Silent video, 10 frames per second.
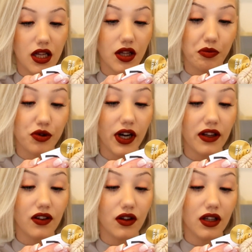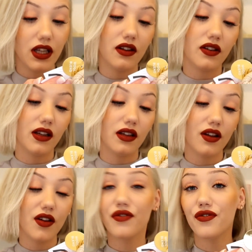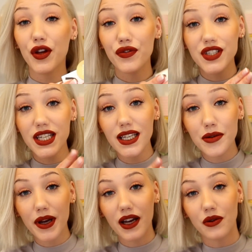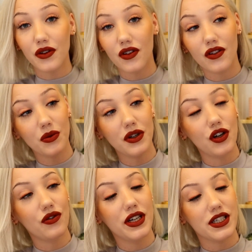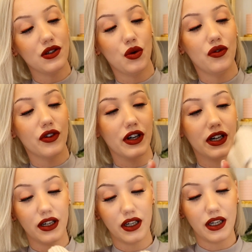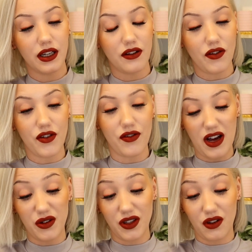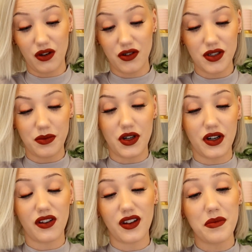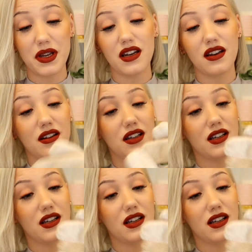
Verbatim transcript: The price on these is £15, so we're already over the value, to be honest. I mean,